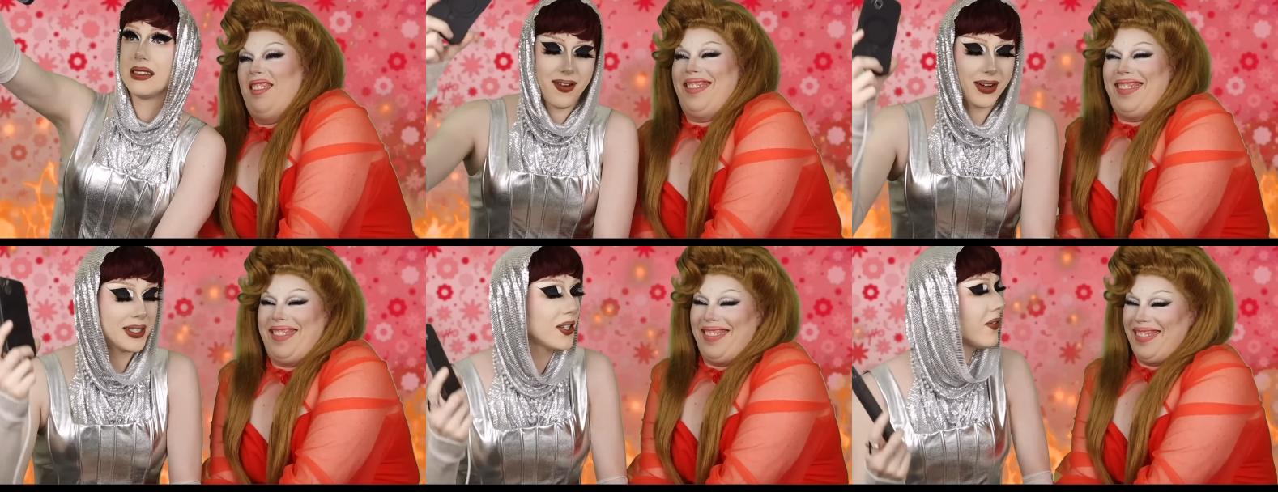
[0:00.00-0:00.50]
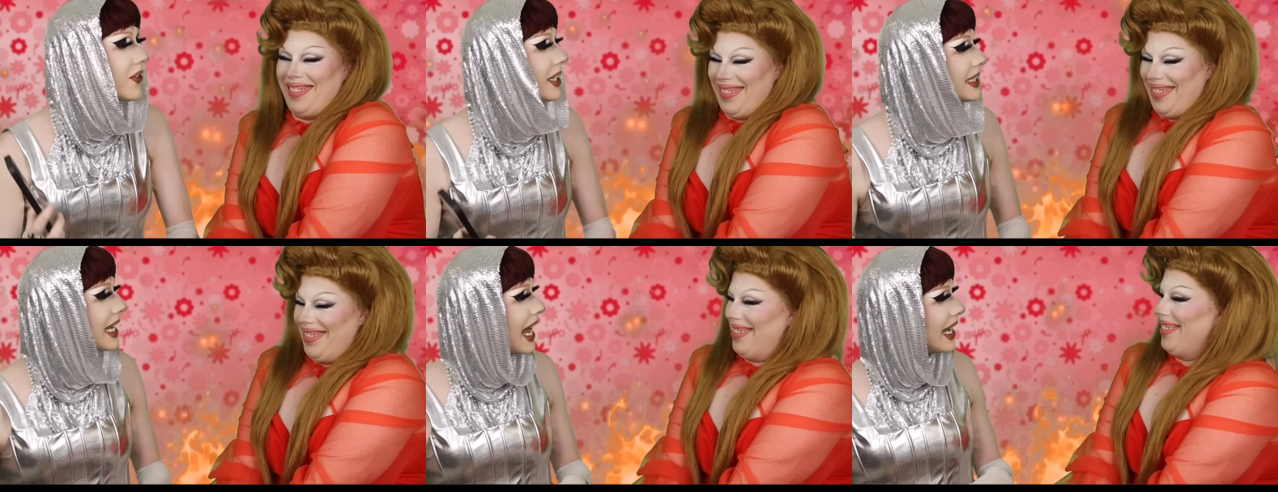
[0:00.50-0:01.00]
Speaker 1: All right, don't
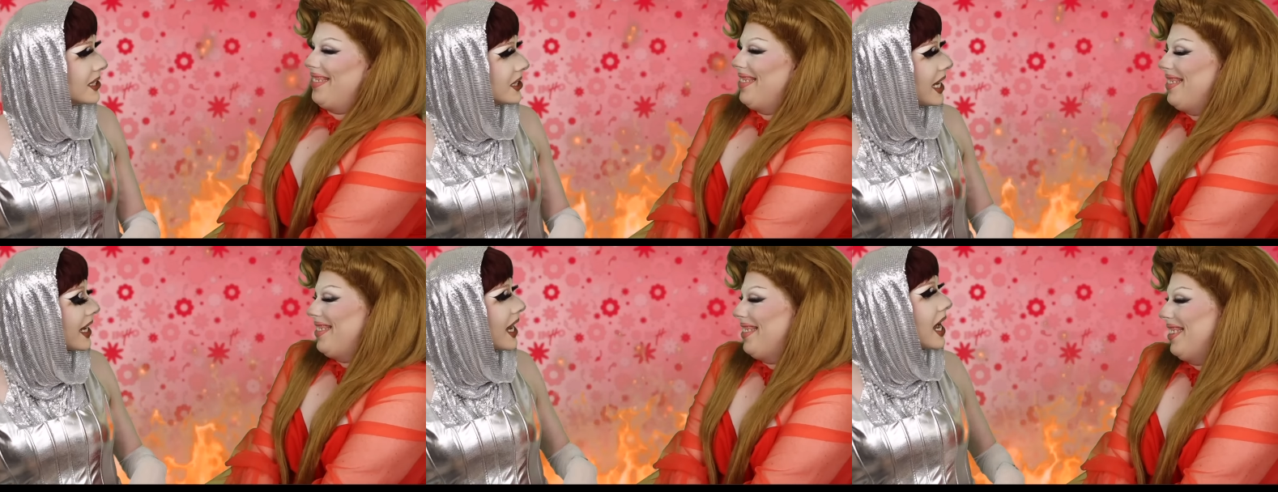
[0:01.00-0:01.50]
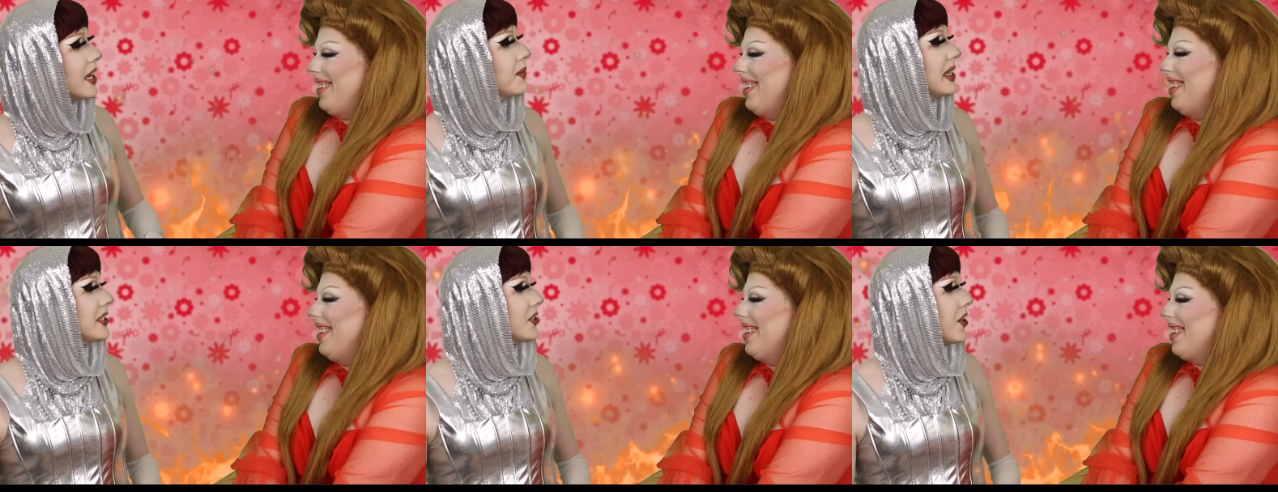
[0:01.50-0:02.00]
forget to hashtag
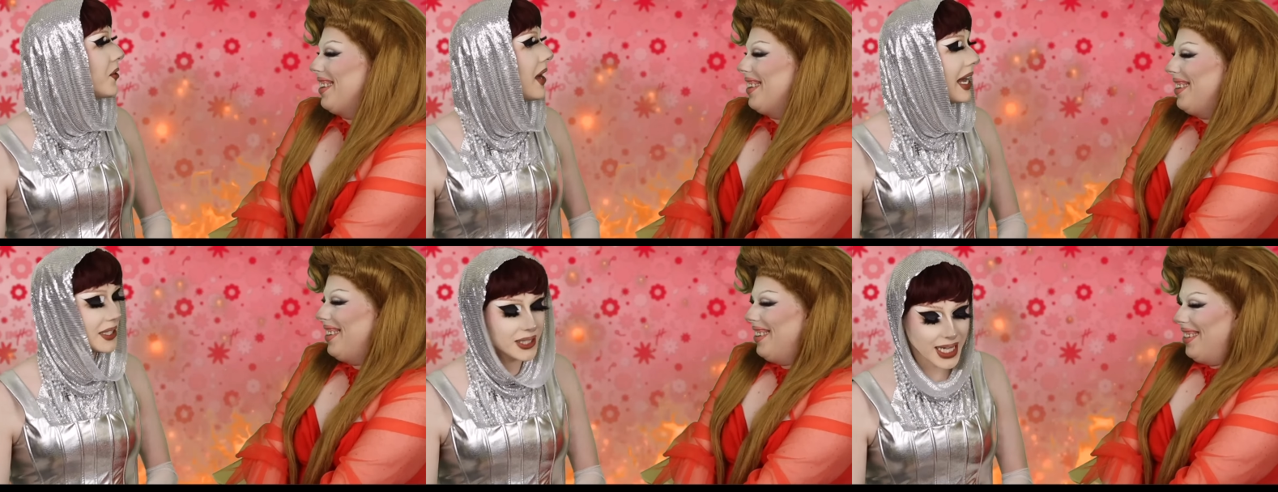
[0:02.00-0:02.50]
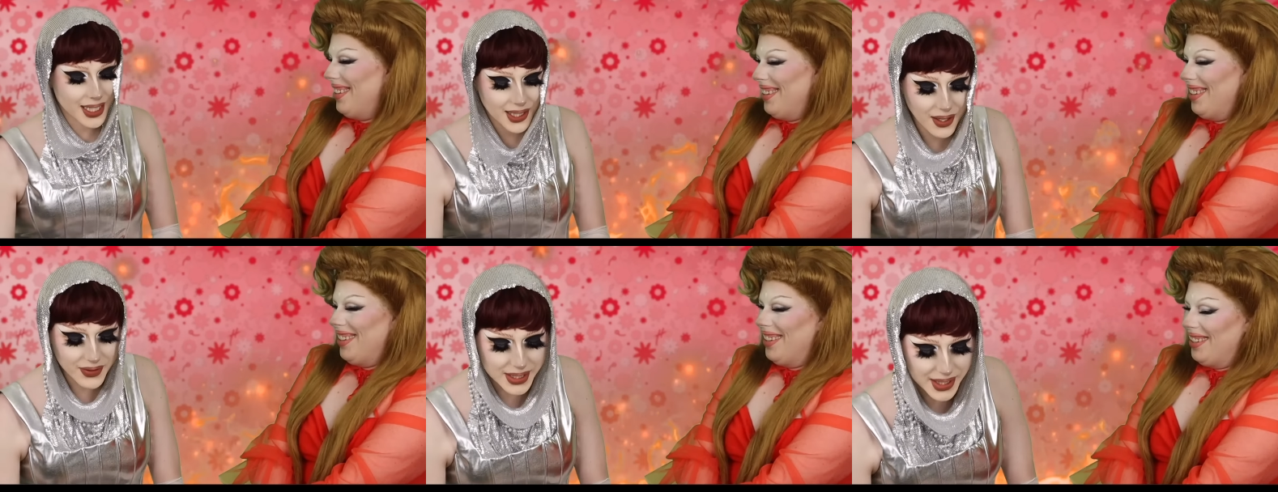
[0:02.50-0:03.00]
IMHO, hashtag
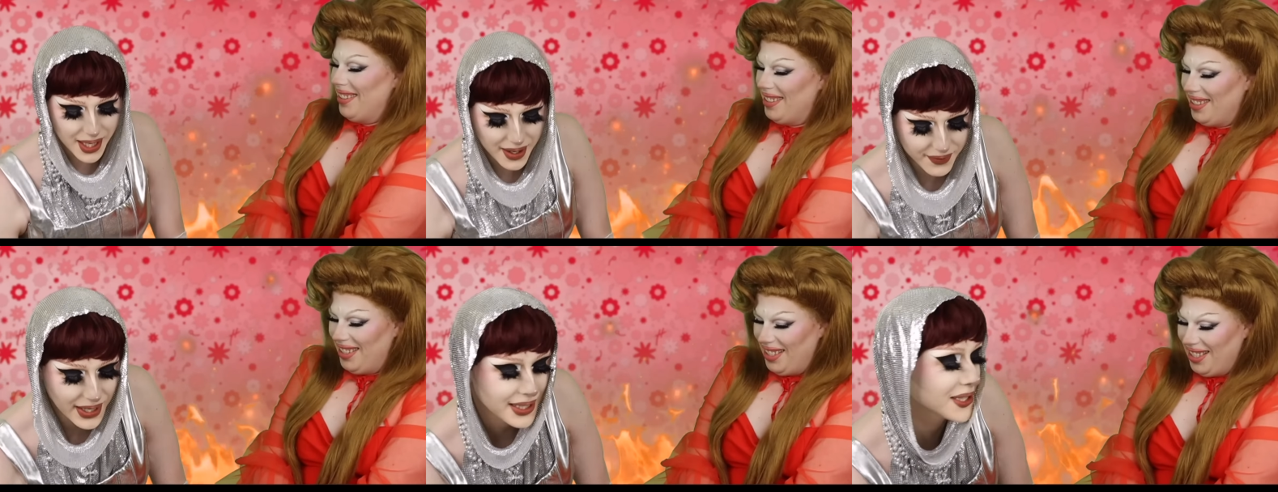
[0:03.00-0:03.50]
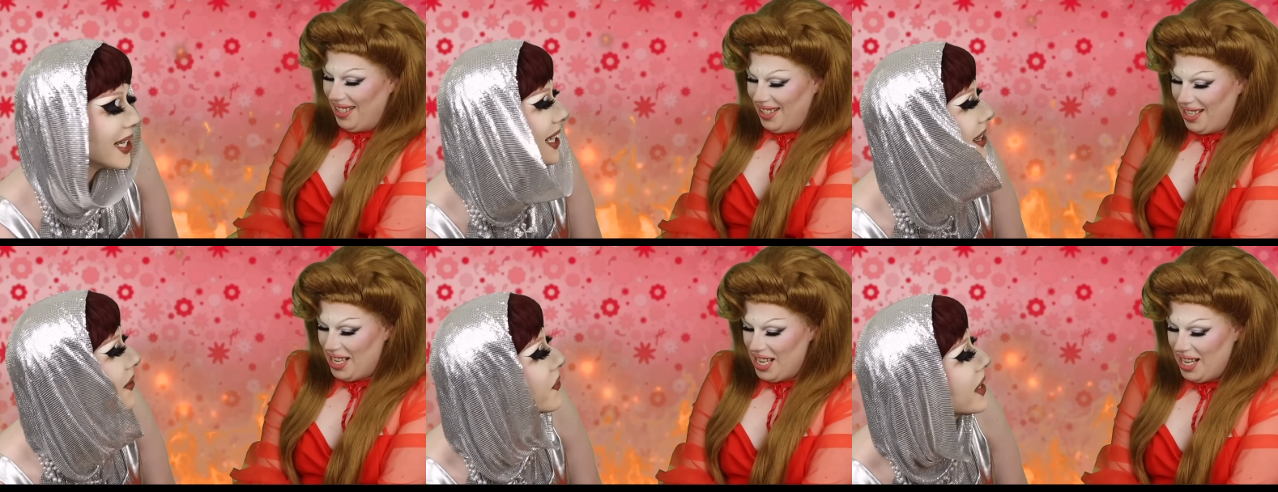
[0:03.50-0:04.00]
love is love,
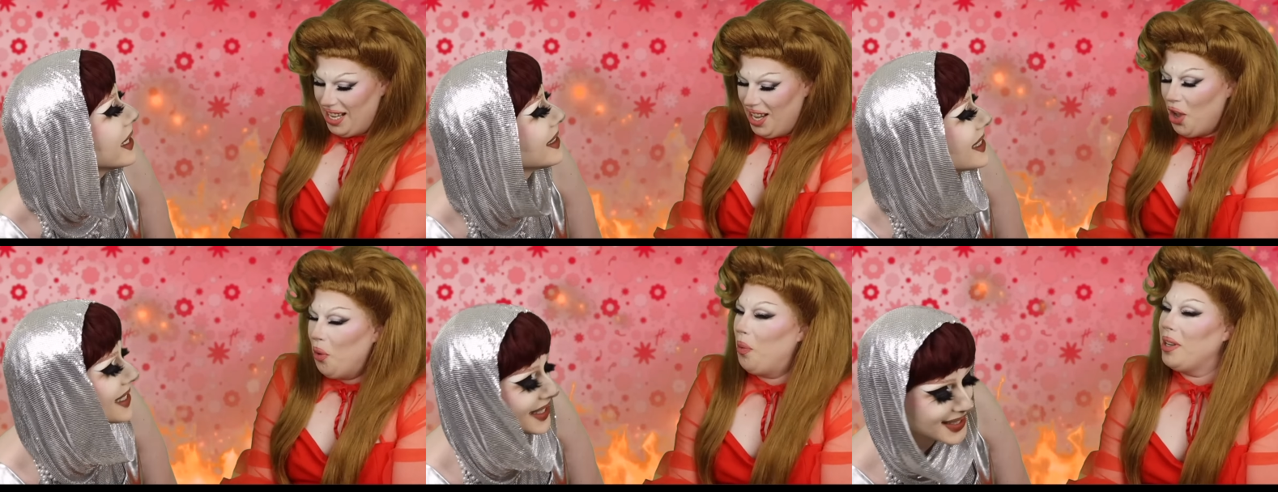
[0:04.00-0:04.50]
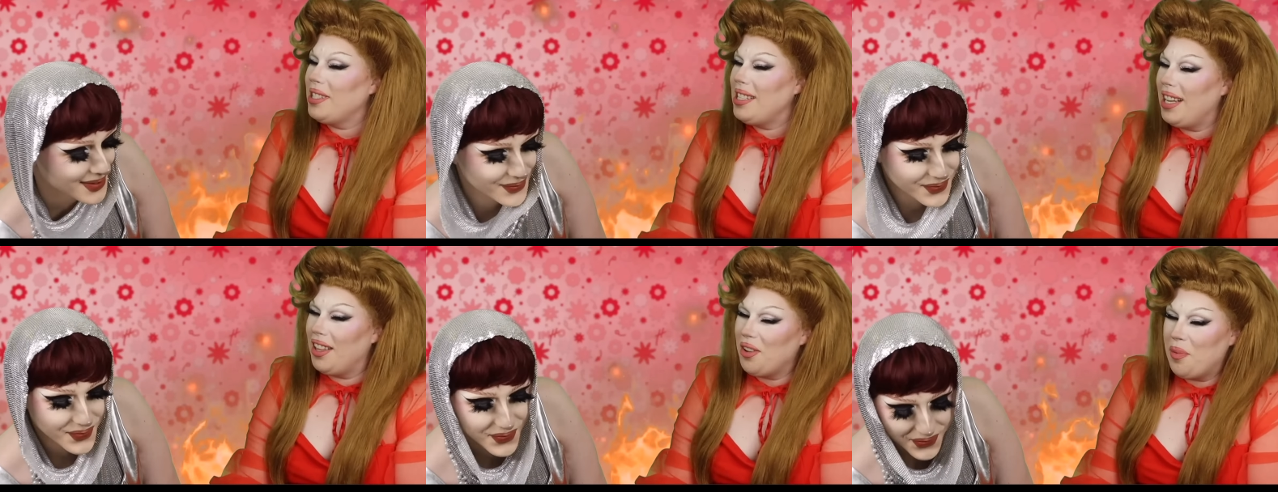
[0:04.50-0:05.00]
hashtag love wins.
Speaker 2: Where's
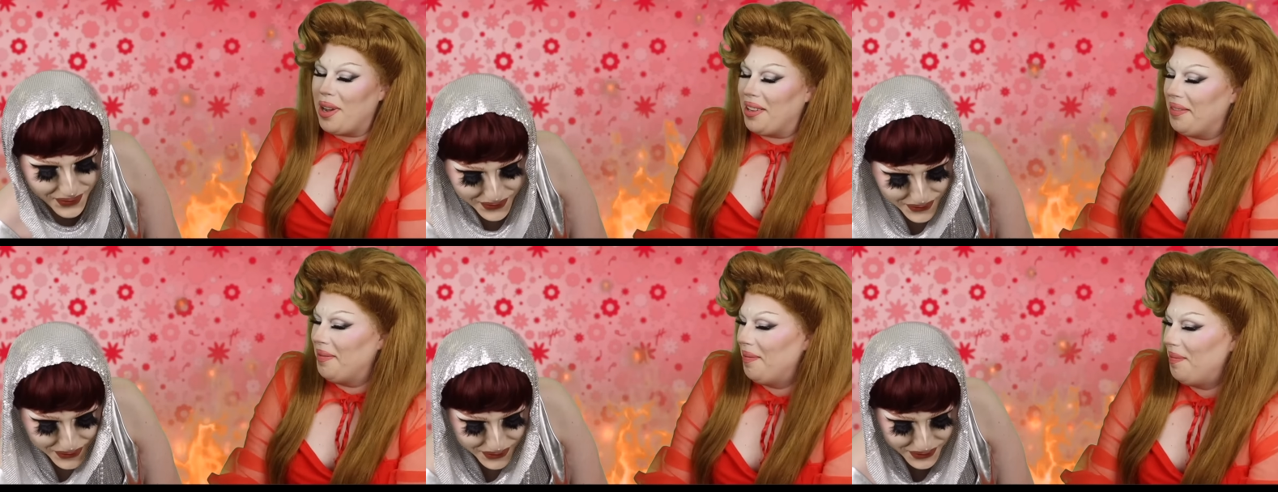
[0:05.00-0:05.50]
the other one?